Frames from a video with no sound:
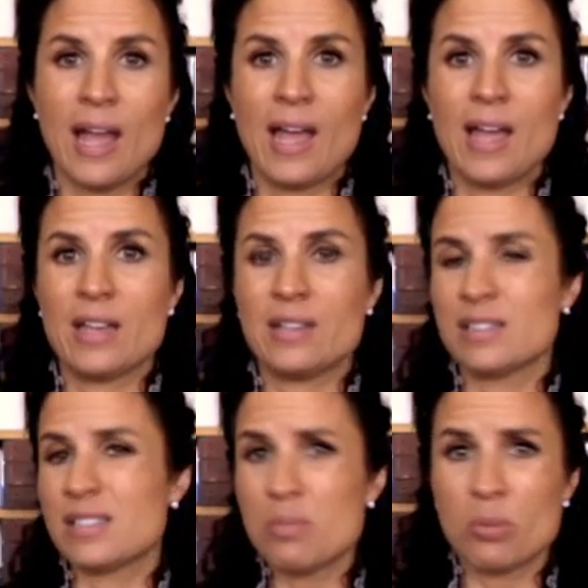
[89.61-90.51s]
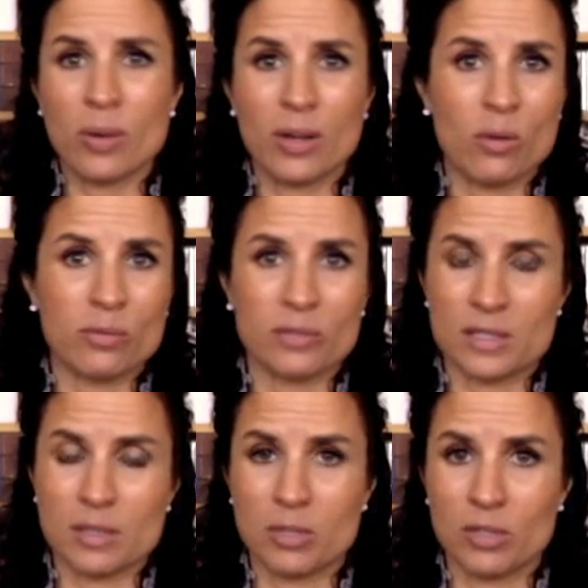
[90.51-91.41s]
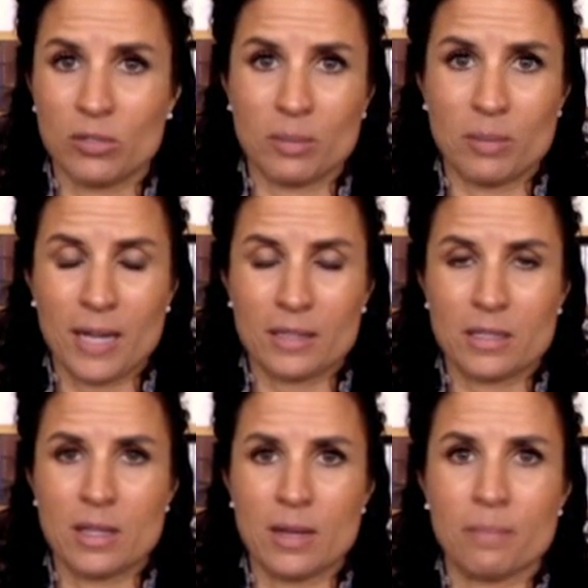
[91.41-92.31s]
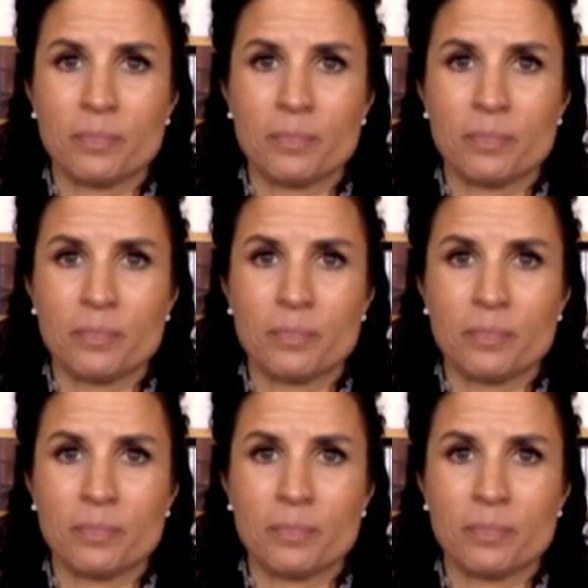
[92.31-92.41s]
and at some point, hopefully, somebody will get back to them.